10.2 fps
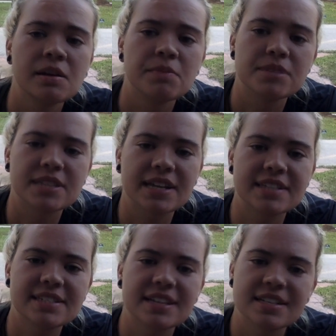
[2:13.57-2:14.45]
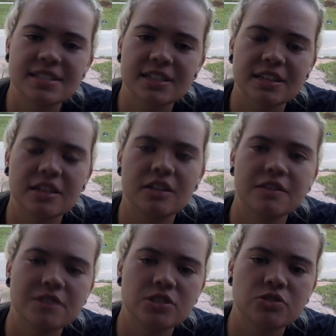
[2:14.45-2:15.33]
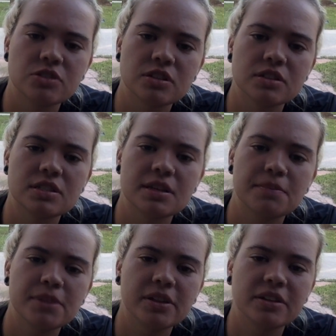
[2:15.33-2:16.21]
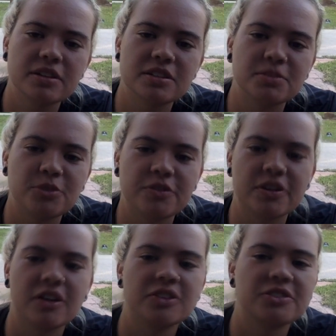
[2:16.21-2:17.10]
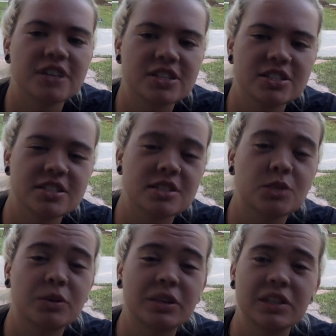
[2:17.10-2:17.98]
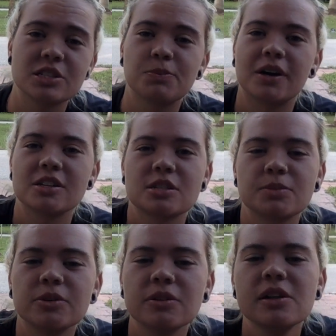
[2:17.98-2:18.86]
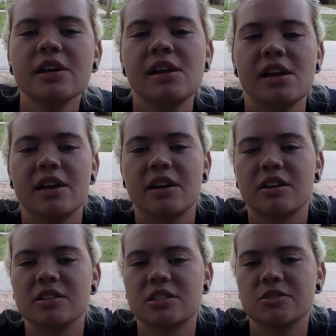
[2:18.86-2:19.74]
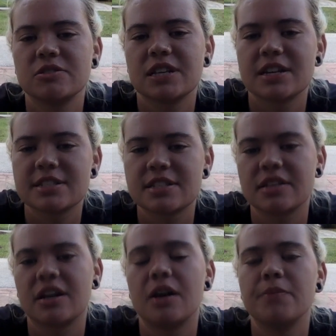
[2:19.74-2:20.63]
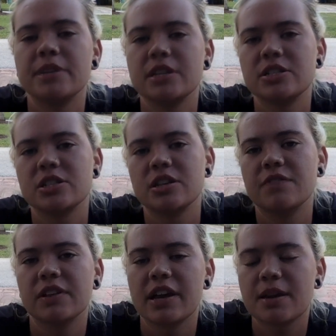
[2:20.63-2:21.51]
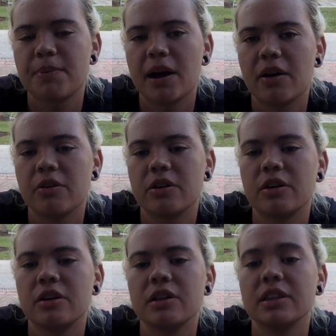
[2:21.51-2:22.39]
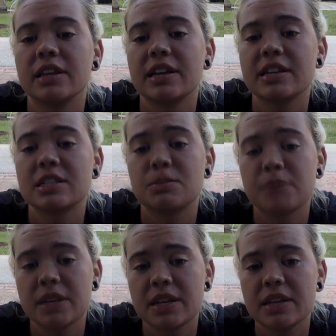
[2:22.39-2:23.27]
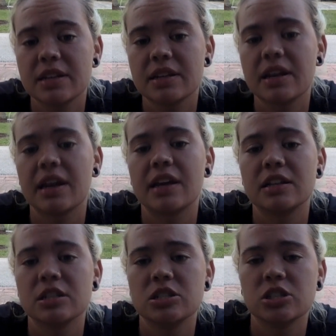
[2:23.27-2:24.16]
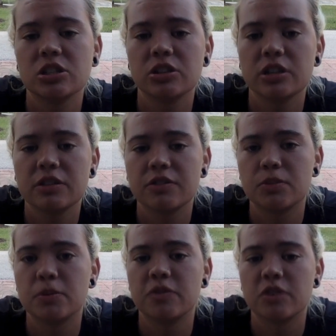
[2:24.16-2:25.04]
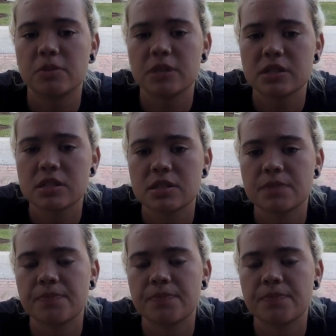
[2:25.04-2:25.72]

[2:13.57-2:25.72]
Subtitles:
Besides testing an individual's ability to move in all directions as quickly as possible, it also tests a combination of leg power, leg speed, and agility for performance.